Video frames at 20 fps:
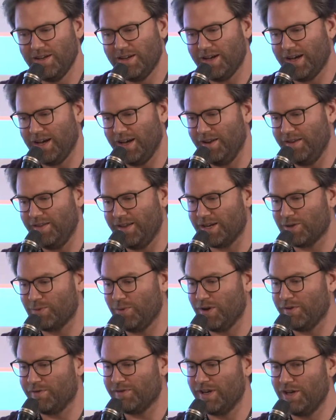And that
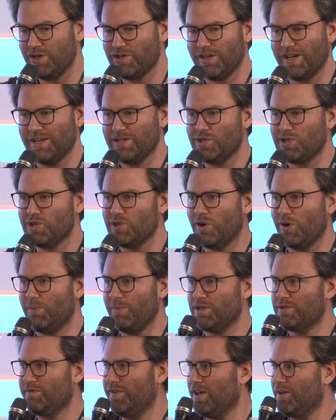qualification adds so
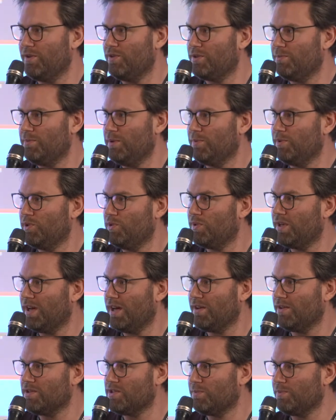much value to people you
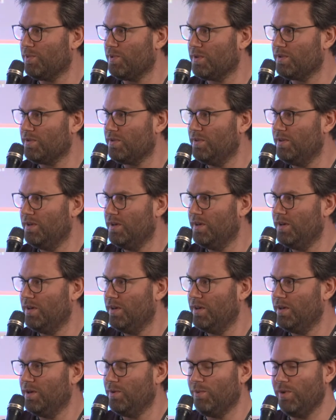cannot support.
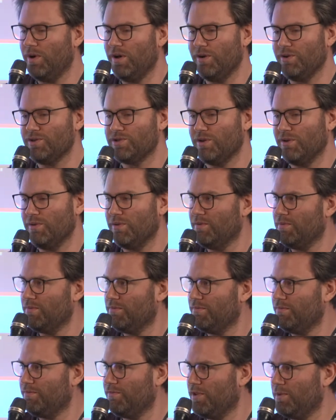While also,
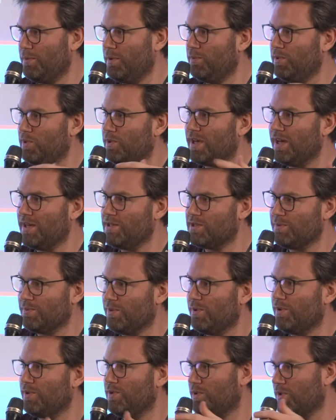for the people you can
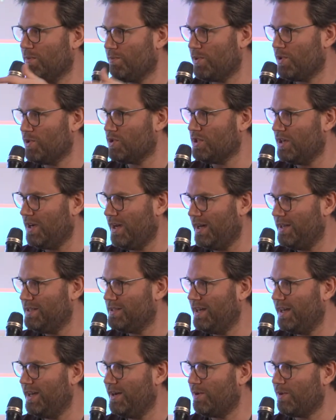support, you can personalize
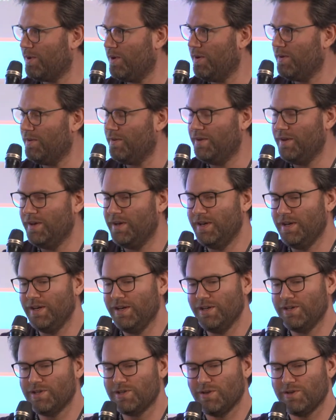later on.
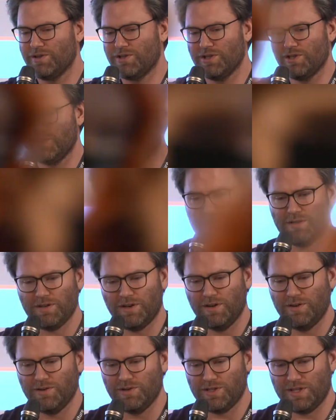So it's just this
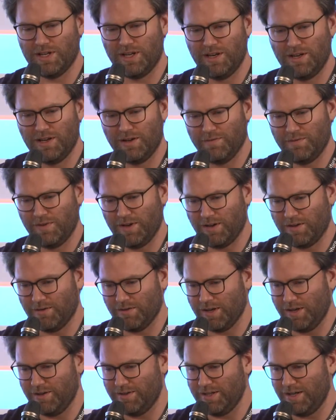understanding of like,
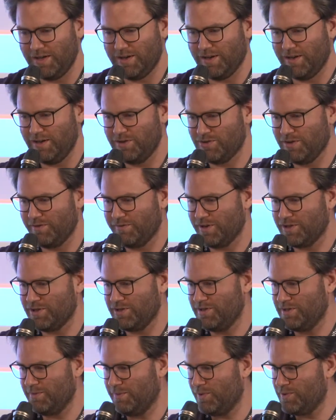okay, data entry friction
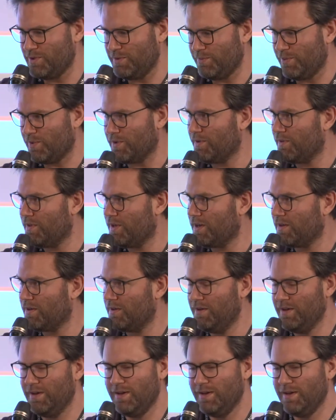is the most important thing.